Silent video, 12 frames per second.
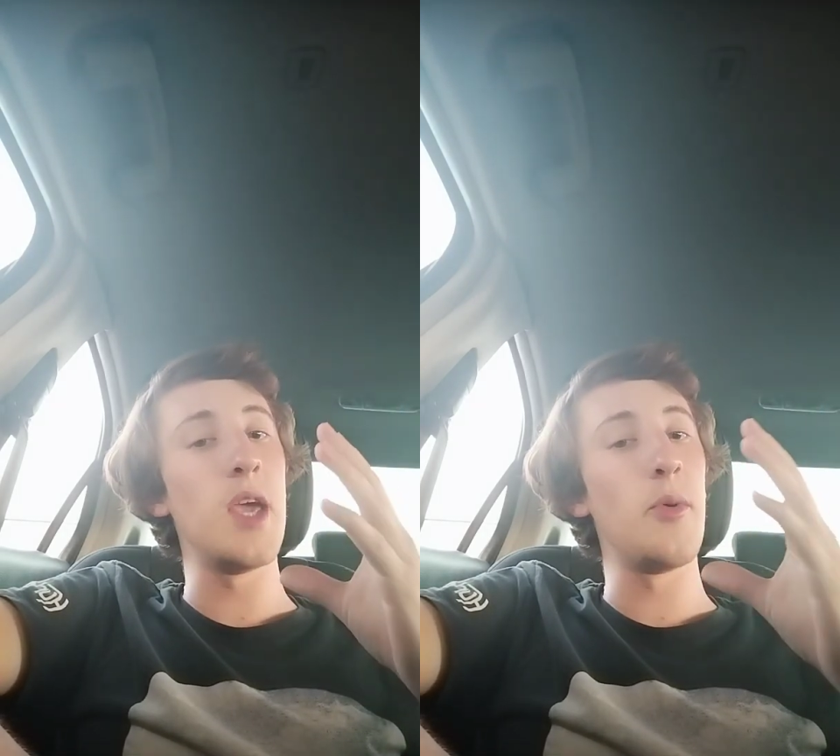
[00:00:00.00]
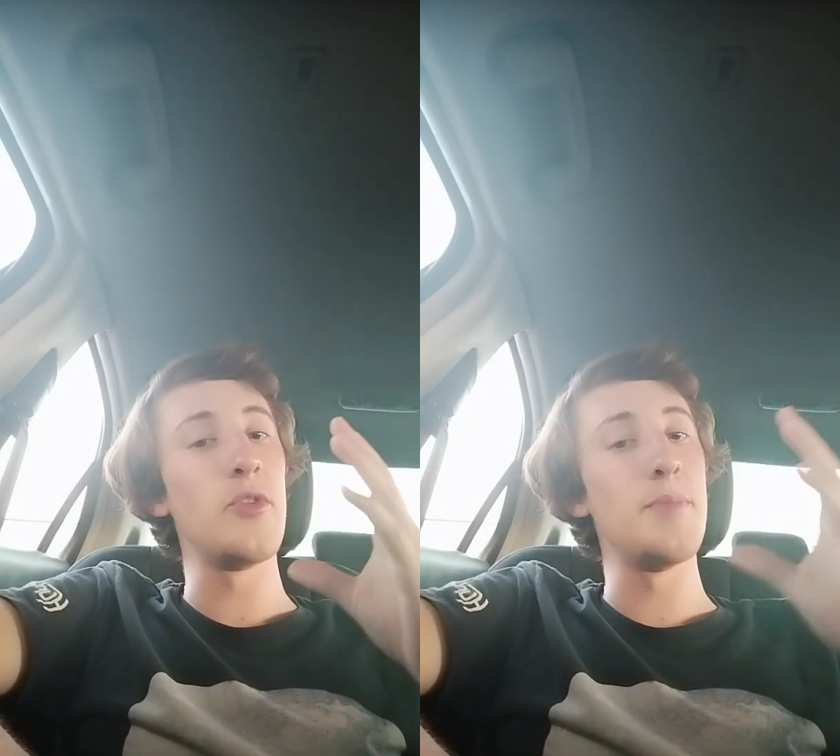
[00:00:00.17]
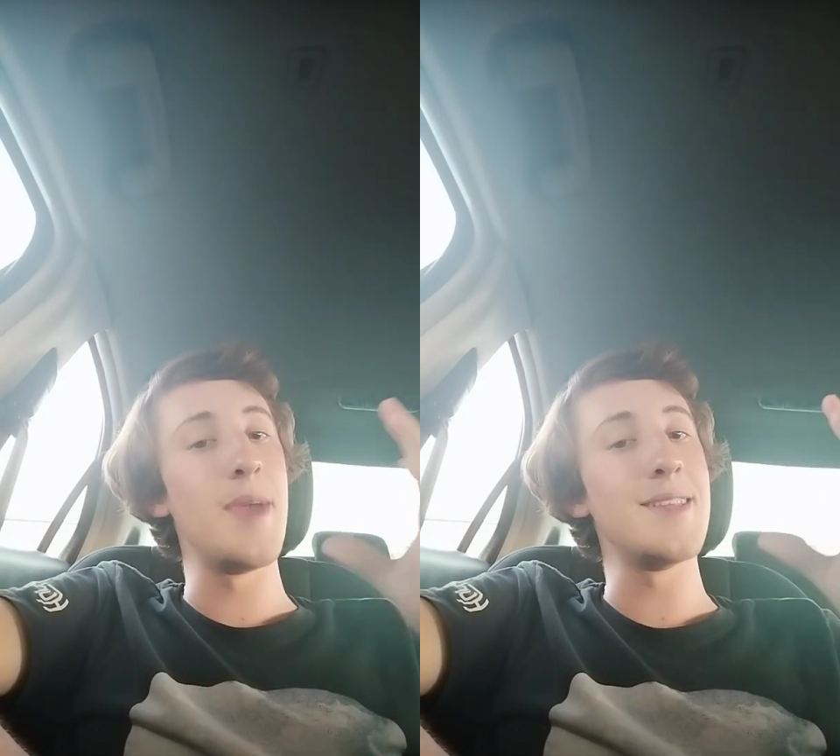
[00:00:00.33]

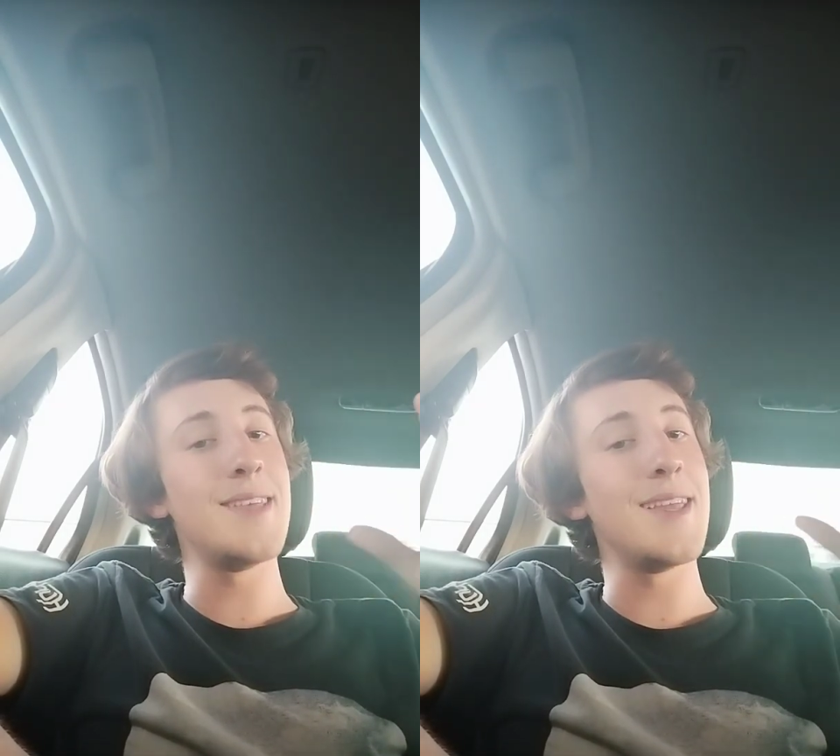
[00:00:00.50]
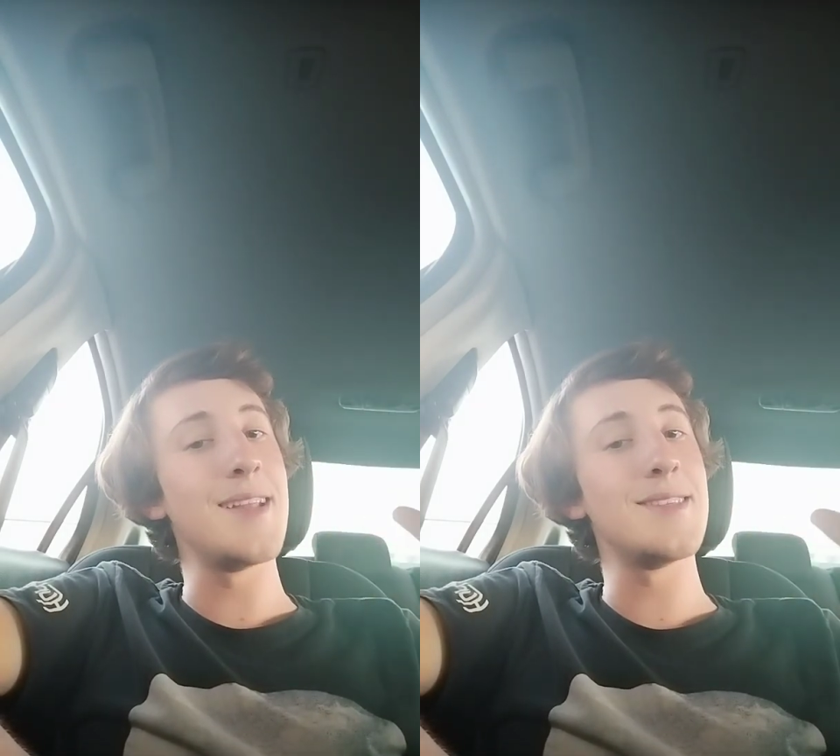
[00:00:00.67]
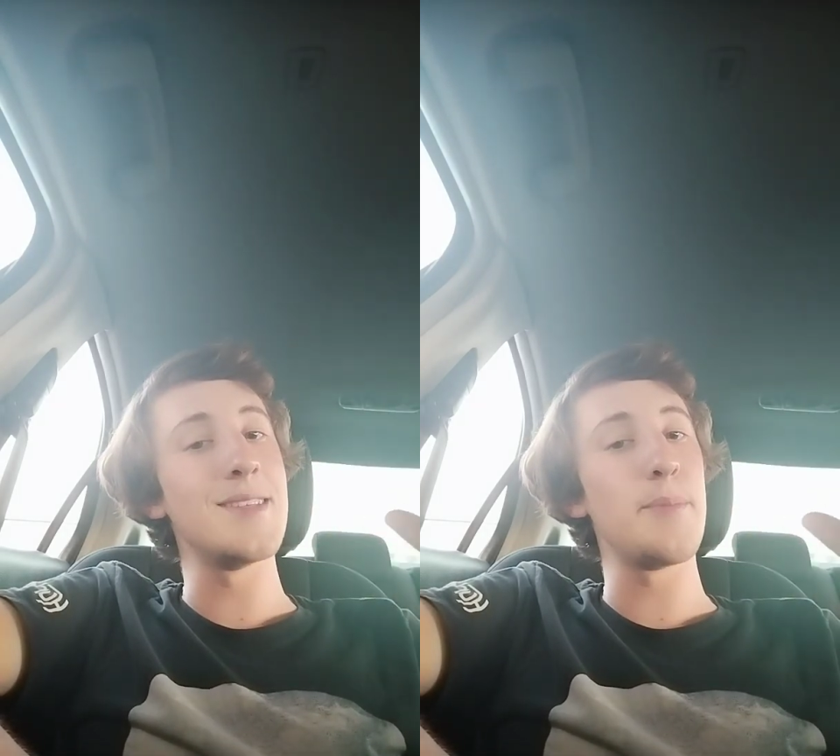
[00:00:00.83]
able to
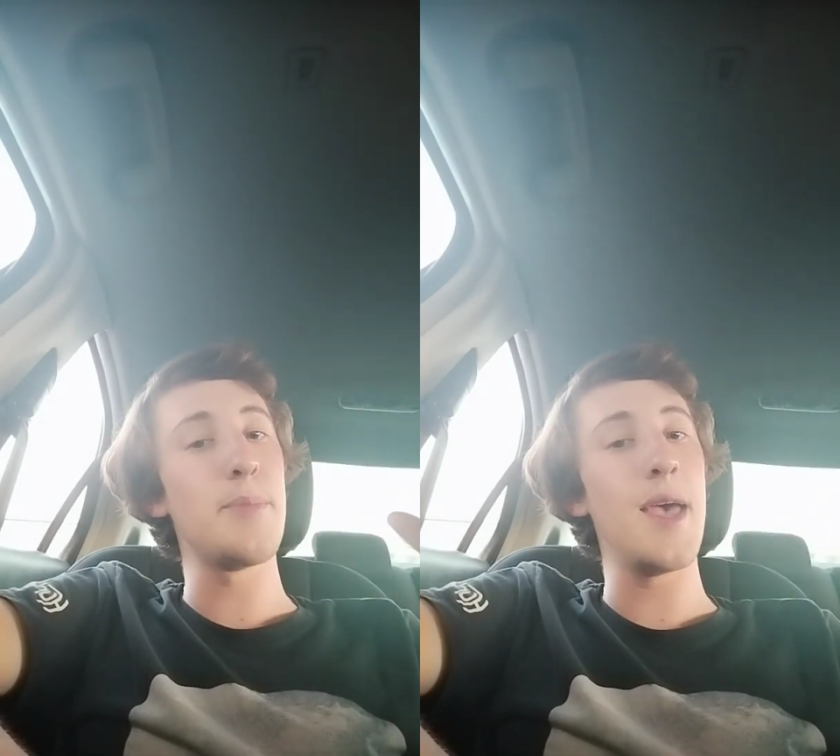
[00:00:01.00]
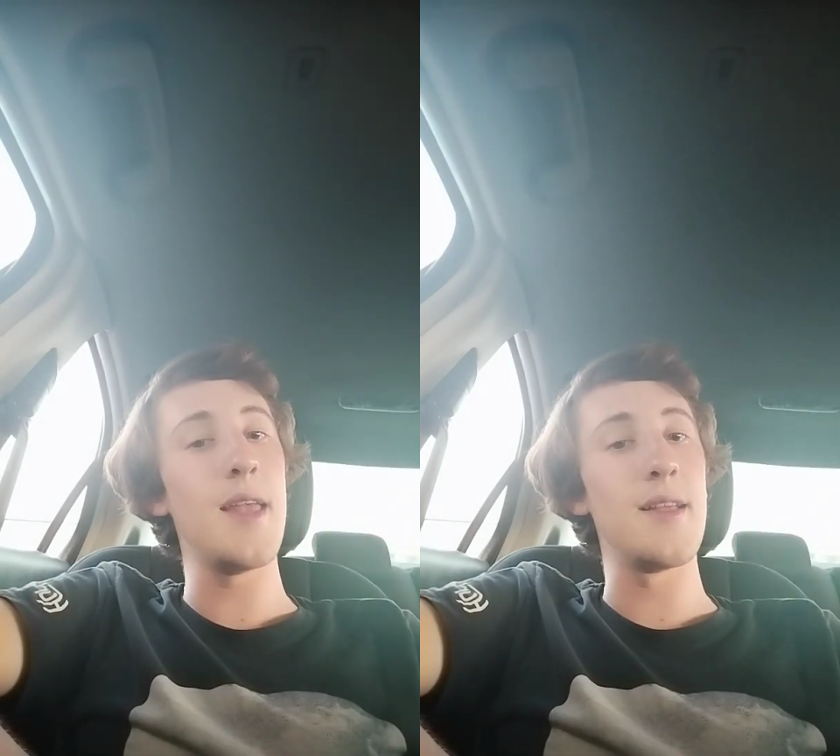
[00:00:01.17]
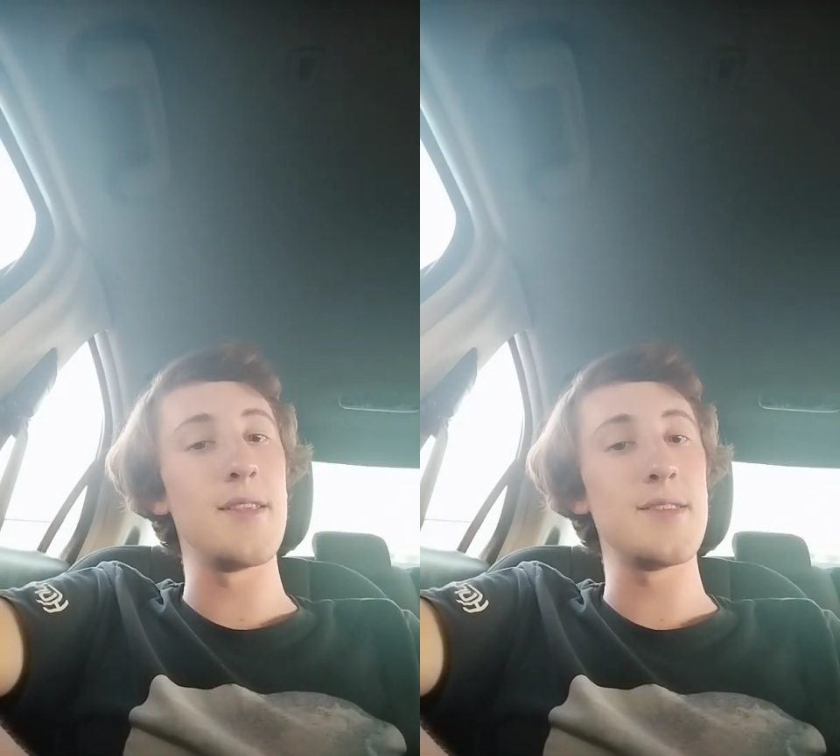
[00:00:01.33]
maintain its
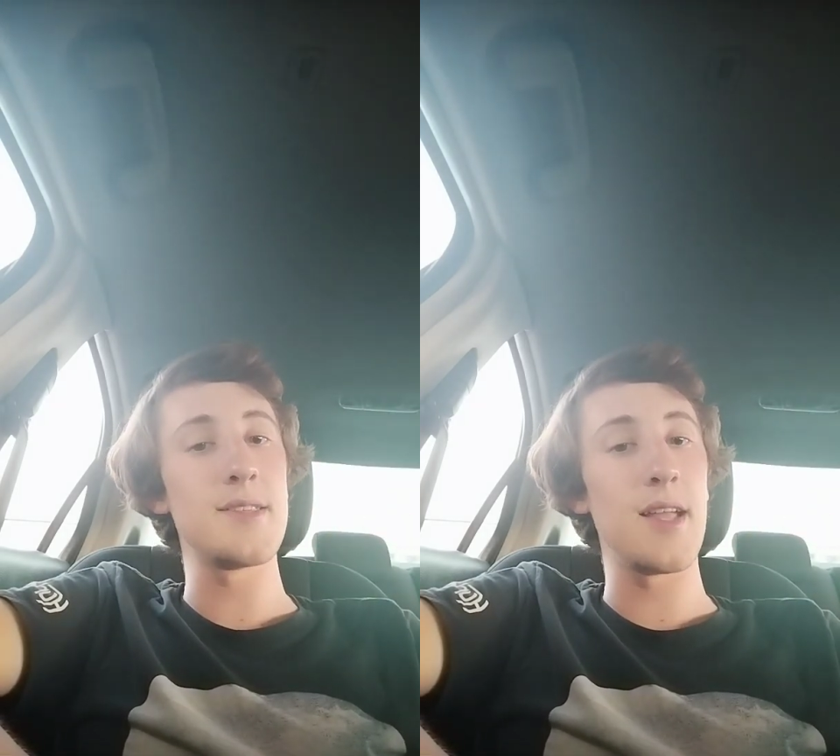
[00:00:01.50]
independence.